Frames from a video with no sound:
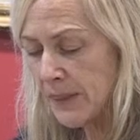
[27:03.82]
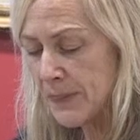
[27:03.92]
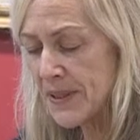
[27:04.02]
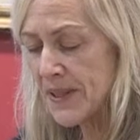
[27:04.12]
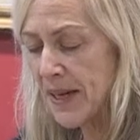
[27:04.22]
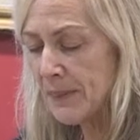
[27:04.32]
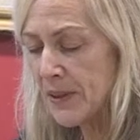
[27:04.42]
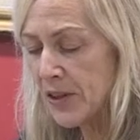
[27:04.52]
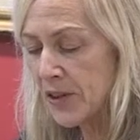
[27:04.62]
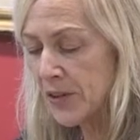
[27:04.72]
Beside
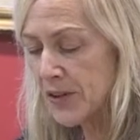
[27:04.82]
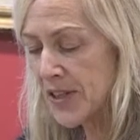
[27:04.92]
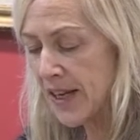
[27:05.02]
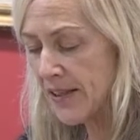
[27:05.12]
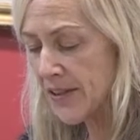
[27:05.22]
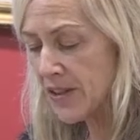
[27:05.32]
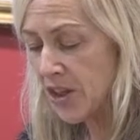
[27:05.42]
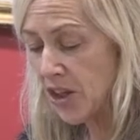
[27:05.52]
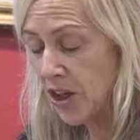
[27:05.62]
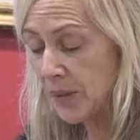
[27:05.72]
me, the girls' heads
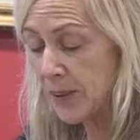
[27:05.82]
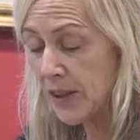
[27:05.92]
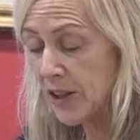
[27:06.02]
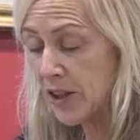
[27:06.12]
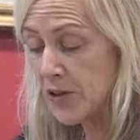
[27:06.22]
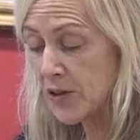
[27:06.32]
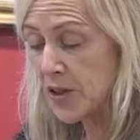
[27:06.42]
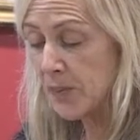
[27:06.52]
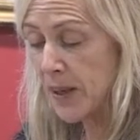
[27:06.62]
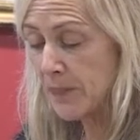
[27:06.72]
are bent close
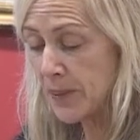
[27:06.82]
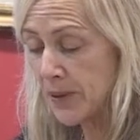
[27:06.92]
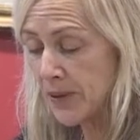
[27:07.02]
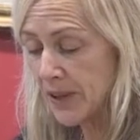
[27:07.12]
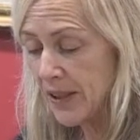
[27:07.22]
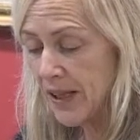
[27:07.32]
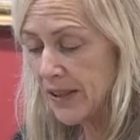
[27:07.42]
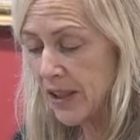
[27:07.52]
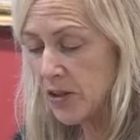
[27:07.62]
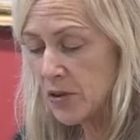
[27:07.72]
to the paper.
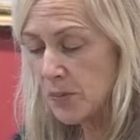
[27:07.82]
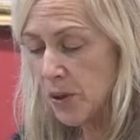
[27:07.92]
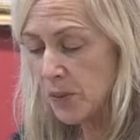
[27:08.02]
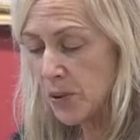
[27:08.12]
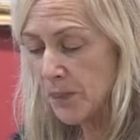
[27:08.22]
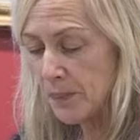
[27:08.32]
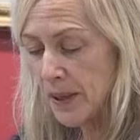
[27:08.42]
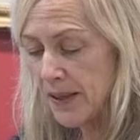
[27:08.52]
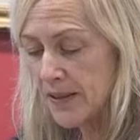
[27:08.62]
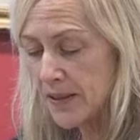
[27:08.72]
They use ballpoint
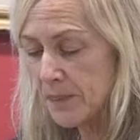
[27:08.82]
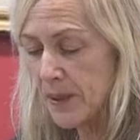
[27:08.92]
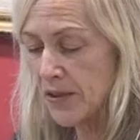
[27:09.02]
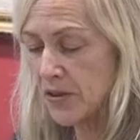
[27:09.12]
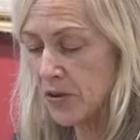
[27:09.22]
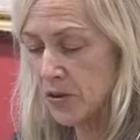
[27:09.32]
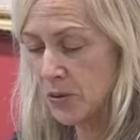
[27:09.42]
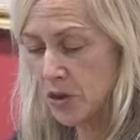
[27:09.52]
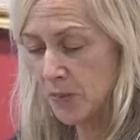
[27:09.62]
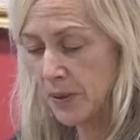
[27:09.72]
pens and pencils,
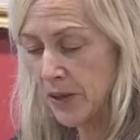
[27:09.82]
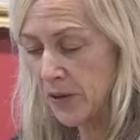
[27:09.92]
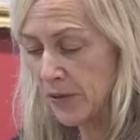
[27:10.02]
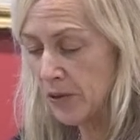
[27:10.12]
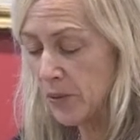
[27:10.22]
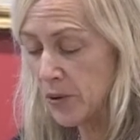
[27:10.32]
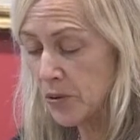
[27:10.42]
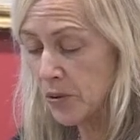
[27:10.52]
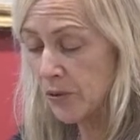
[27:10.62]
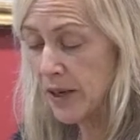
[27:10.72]
which are better if you
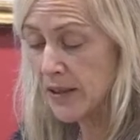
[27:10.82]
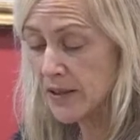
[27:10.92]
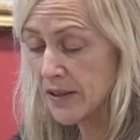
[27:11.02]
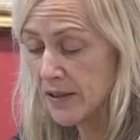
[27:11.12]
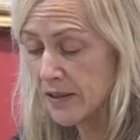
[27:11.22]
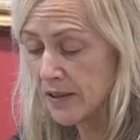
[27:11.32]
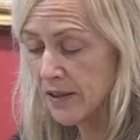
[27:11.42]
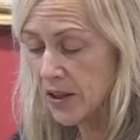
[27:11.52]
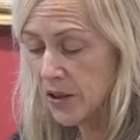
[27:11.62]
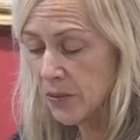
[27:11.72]
want to erase.
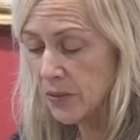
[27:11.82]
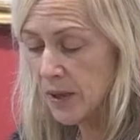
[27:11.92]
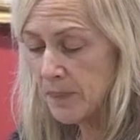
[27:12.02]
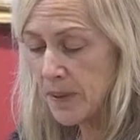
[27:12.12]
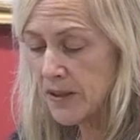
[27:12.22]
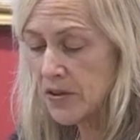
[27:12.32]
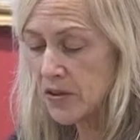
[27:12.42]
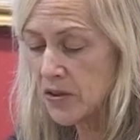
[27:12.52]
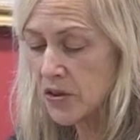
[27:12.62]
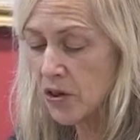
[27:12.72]
Red
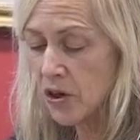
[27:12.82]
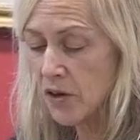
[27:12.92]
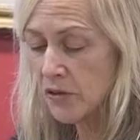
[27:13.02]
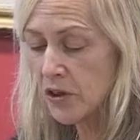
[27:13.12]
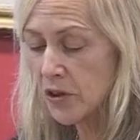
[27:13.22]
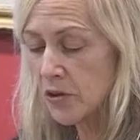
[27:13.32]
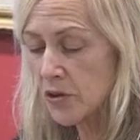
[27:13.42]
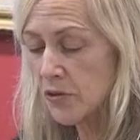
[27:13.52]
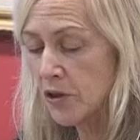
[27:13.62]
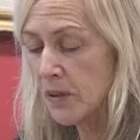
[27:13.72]
pencils are often
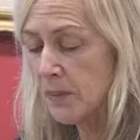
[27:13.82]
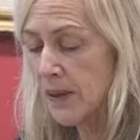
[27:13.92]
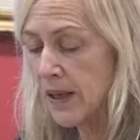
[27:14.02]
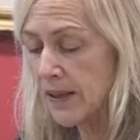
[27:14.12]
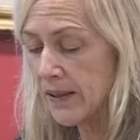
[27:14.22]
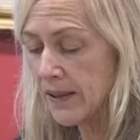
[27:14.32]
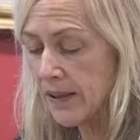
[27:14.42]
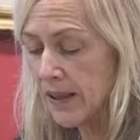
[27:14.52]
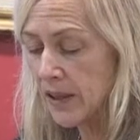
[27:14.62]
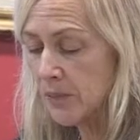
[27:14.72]
used for the blood
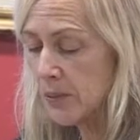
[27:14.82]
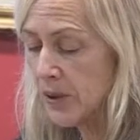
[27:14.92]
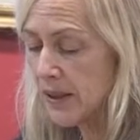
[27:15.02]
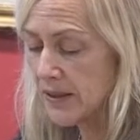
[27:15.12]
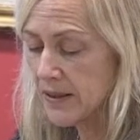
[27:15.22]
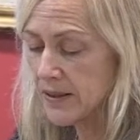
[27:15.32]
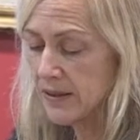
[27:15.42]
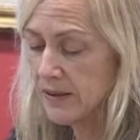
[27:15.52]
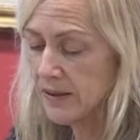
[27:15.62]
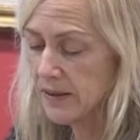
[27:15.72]
and the bullets.
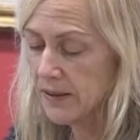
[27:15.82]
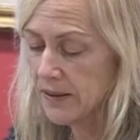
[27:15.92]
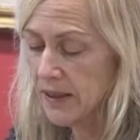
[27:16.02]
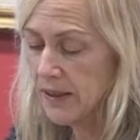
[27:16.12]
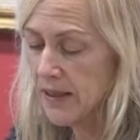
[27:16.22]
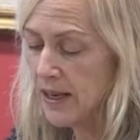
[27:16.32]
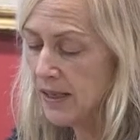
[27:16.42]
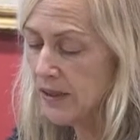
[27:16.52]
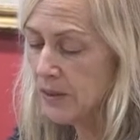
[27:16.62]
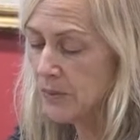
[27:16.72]
At
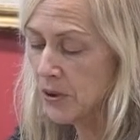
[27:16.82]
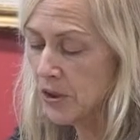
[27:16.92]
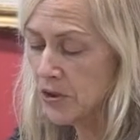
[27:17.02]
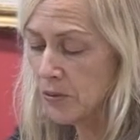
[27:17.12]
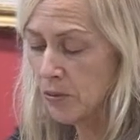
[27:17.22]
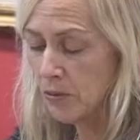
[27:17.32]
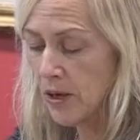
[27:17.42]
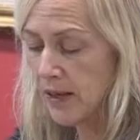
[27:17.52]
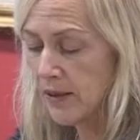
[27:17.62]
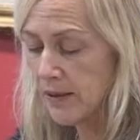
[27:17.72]
night, the bullets were
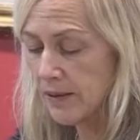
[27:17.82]
red.